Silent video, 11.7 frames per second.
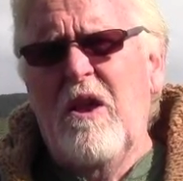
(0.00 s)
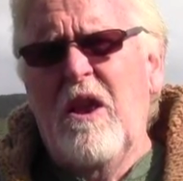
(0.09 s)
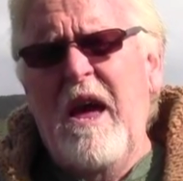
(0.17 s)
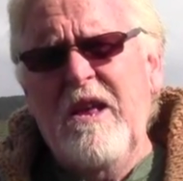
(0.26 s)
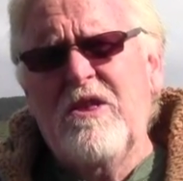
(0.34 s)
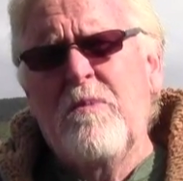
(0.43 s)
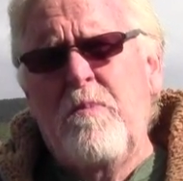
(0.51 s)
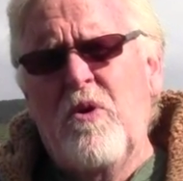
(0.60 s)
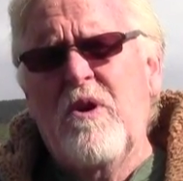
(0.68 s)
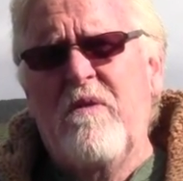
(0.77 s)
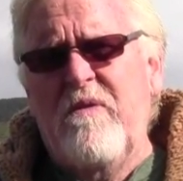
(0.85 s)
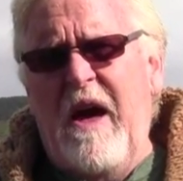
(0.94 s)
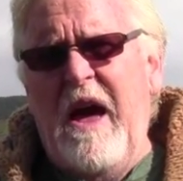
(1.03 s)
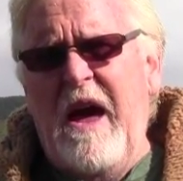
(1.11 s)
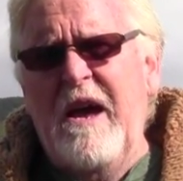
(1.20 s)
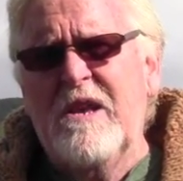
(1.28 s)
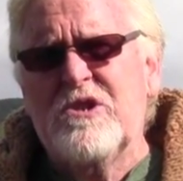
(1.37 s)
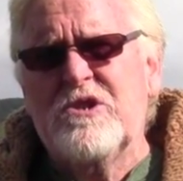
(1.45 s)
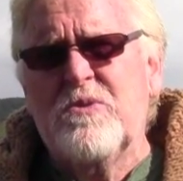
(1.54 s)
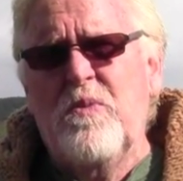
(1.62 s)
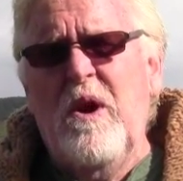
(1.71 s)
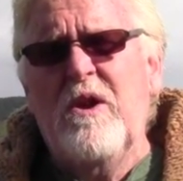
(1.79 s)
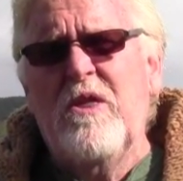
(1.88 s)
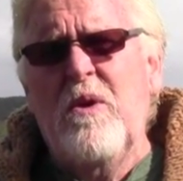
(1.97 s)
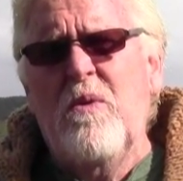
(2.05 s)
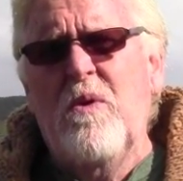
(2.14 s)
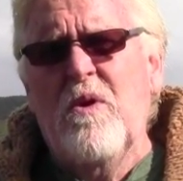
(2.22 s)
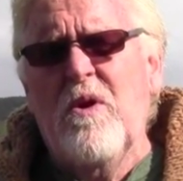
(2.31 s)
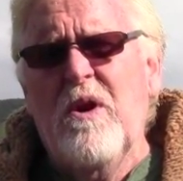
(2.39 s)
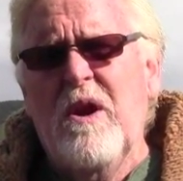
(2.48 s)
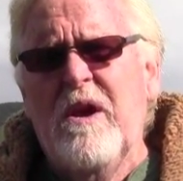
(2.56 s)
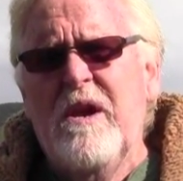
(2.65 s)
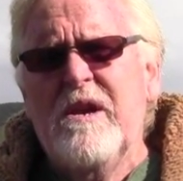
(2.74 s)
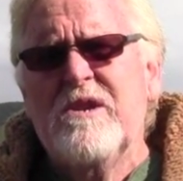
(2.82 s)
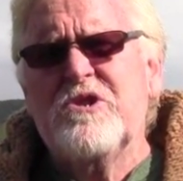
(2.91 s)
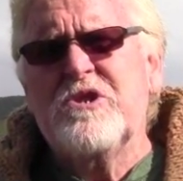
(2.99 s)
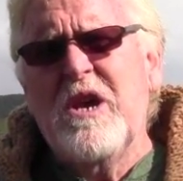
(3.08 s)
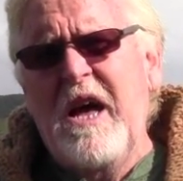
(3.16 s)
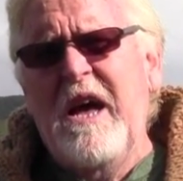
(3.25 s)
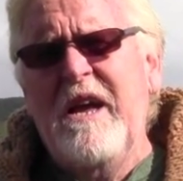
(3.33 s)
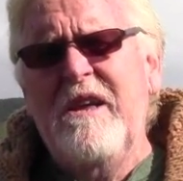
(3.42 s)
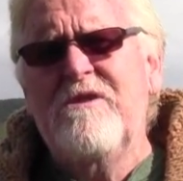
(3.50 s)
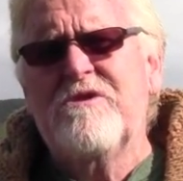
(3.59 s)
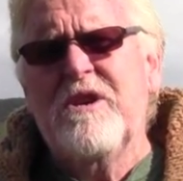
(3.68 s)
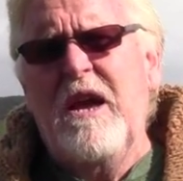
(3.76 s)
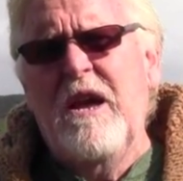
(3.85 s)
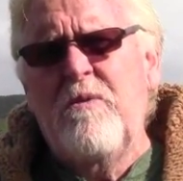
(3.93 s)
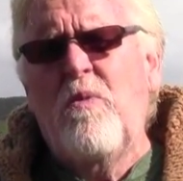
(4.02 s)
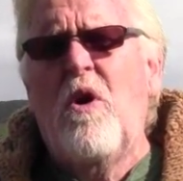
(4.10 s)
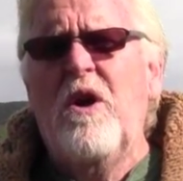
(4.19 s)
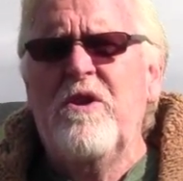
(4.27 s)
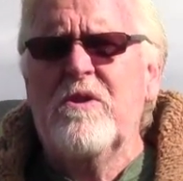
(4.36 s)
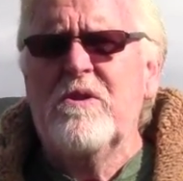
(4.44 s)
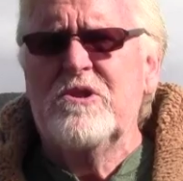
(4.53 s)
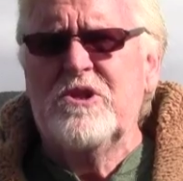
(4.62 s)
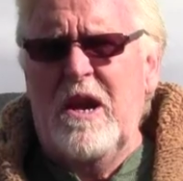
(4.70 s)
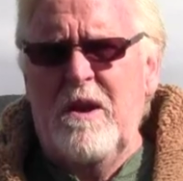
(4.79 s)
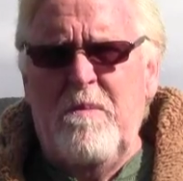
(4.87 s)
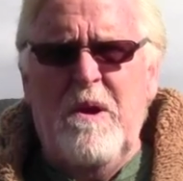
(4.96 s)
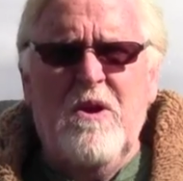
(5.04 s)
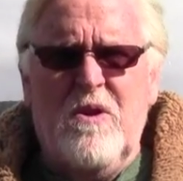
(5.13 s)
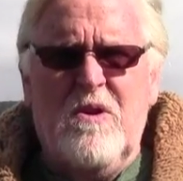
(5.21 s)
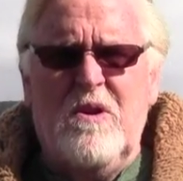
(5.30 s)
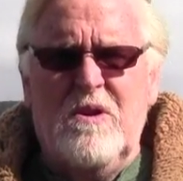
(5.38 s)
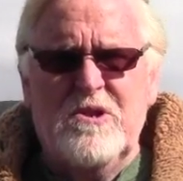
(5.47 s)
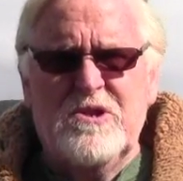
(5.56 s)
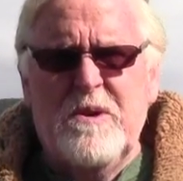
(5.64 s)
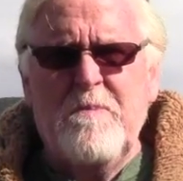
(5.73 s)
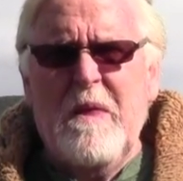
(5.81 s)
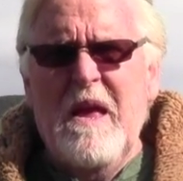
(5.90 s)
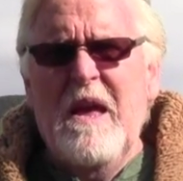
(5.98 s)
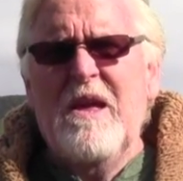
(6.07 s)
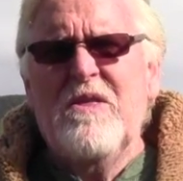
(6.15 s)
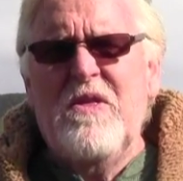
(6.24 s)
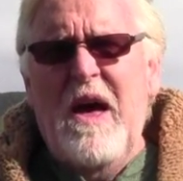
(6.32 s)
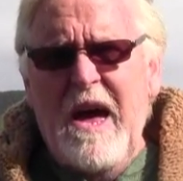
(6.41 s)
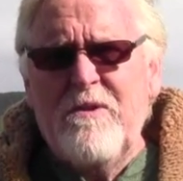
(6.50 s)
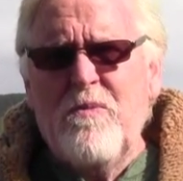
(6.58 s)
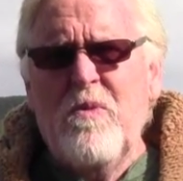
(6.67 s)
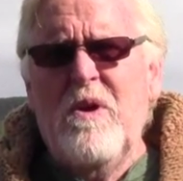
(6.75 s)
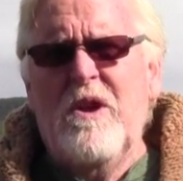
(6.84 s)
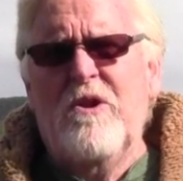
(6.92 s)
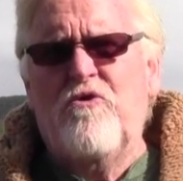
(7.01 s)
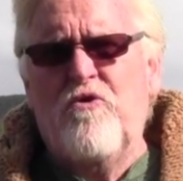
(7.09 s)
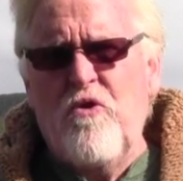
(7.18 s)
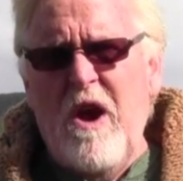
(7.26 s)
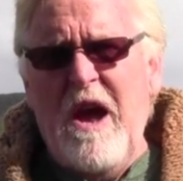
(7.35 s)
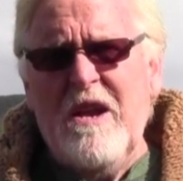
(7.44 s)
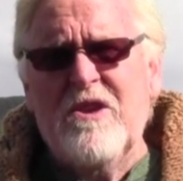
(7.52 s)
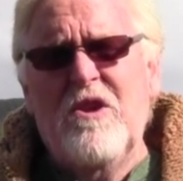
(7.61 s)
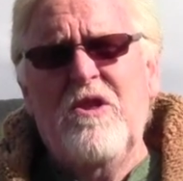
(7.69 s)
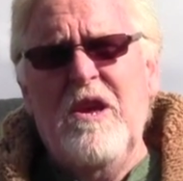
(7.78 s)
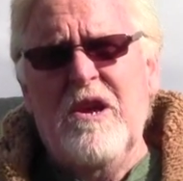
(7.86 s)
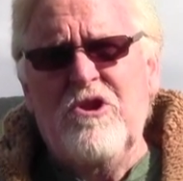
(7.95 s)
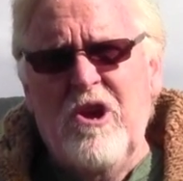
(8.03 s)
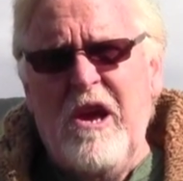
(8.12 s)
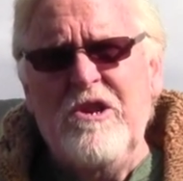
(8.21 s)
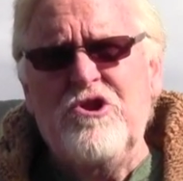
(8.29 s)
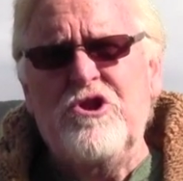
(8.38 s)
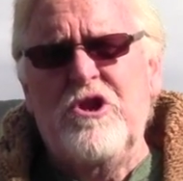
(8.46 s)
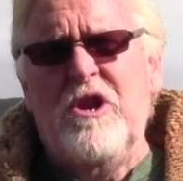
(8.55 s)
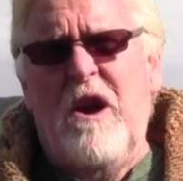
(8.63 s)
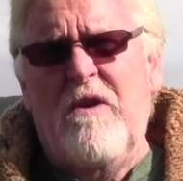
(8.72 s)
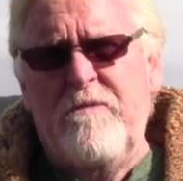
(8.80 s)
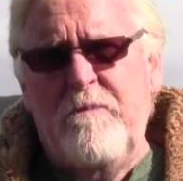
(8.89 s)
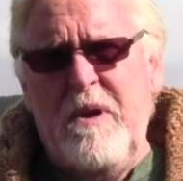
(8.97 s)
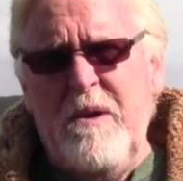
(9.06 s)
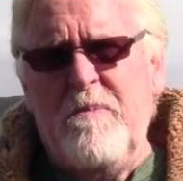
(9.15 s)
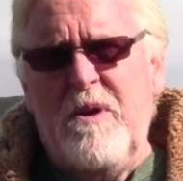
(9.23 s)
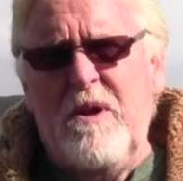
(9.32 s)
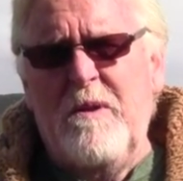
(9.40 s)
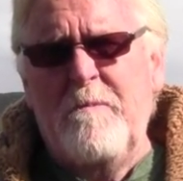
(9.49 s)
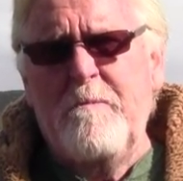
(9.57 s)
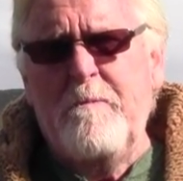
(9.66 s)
like the book of Acts, where there were signs and wonders and miracles. That will attract the attention of people.